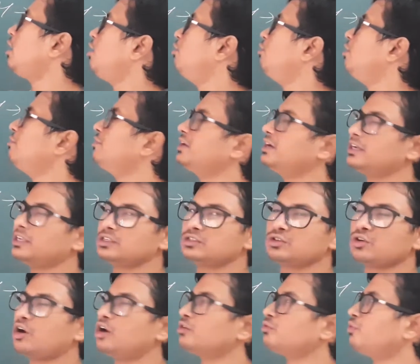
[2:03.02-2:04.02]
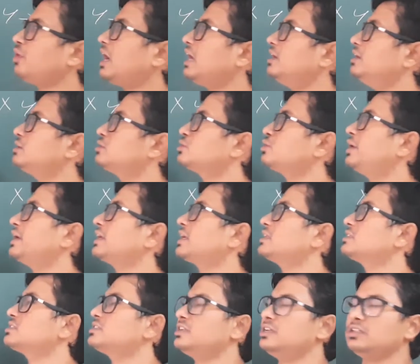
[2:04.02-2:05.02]
however, it is not valid. So I
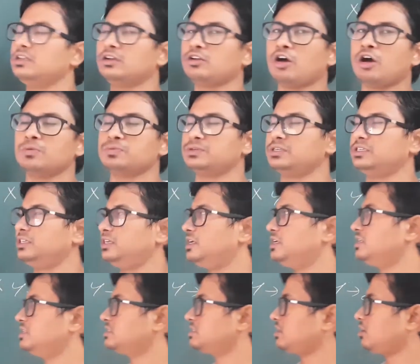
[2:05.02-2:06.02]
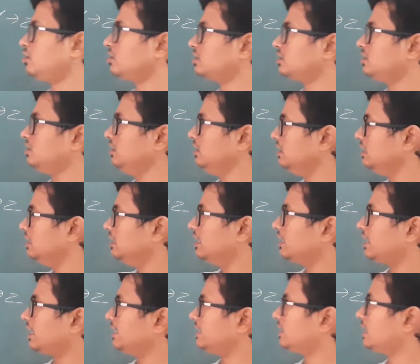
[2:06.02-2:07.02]
can say that option A is not the right